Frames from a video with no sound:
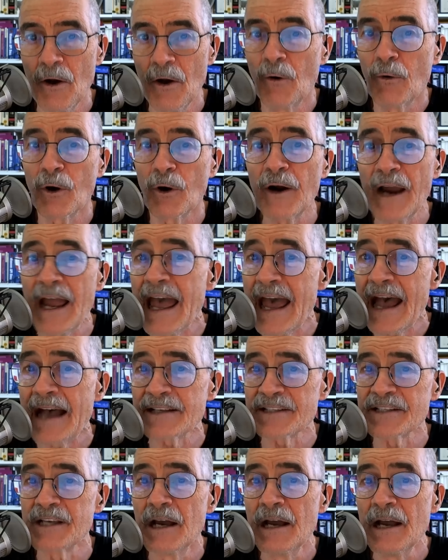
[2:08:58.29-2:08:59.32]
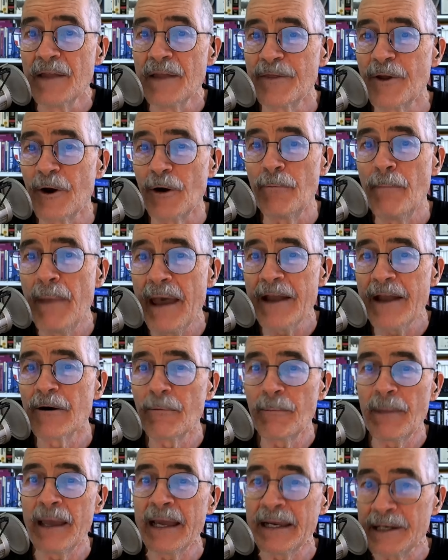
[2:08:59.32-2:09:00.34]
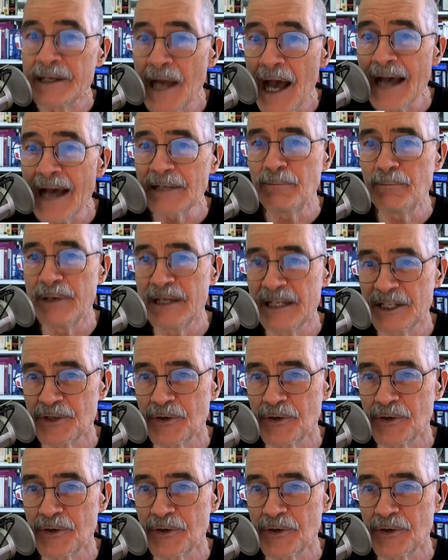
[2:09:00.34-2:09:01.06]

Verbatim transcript: whereas there may or may not be a